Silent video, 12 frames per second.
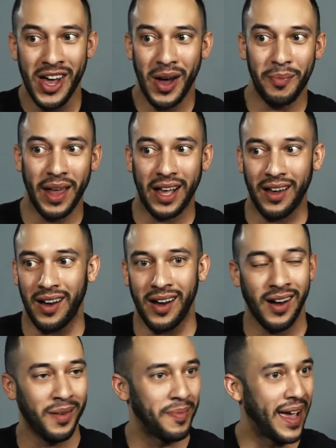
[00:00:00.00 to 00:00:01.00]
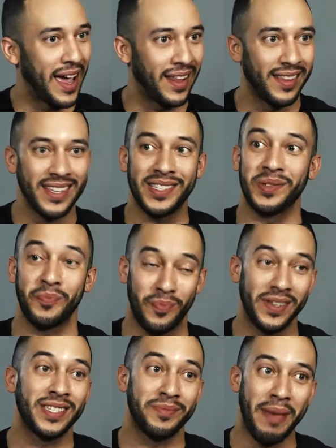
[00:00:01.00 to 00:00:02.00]
I'm like, oh man, this is
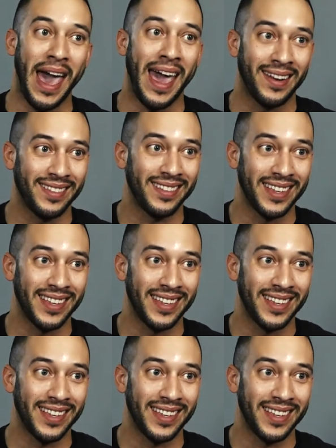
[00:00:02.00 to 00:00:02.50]
this is bad.